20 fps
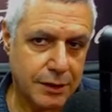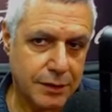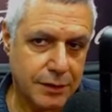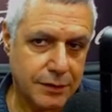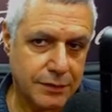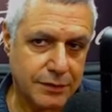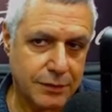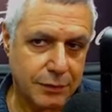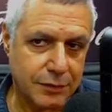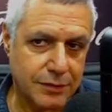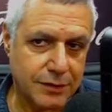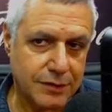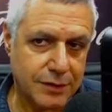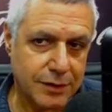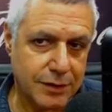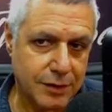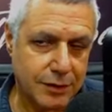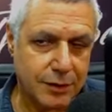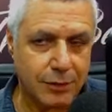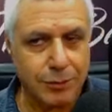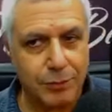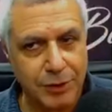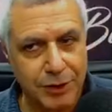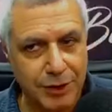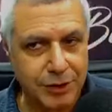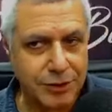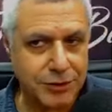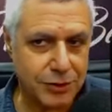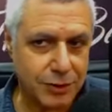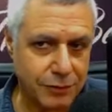So it's a
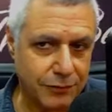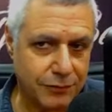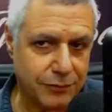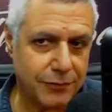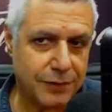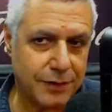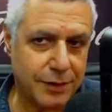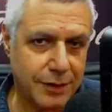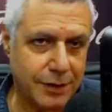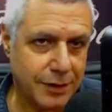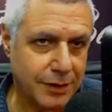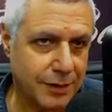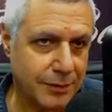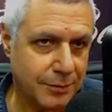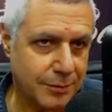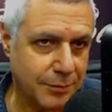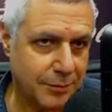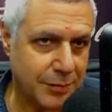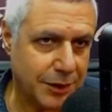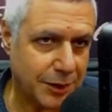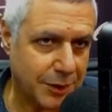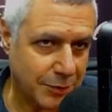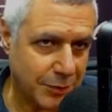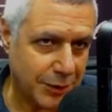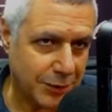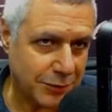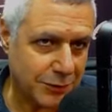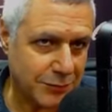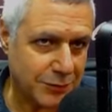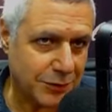combination of being
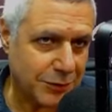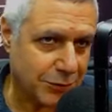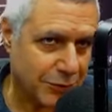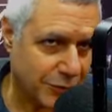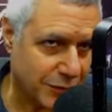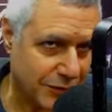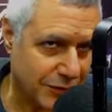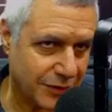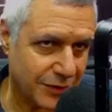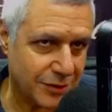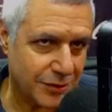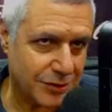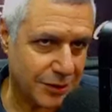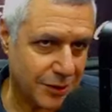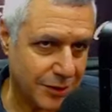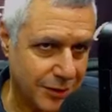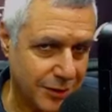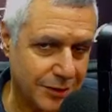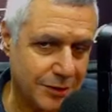part of the conversation,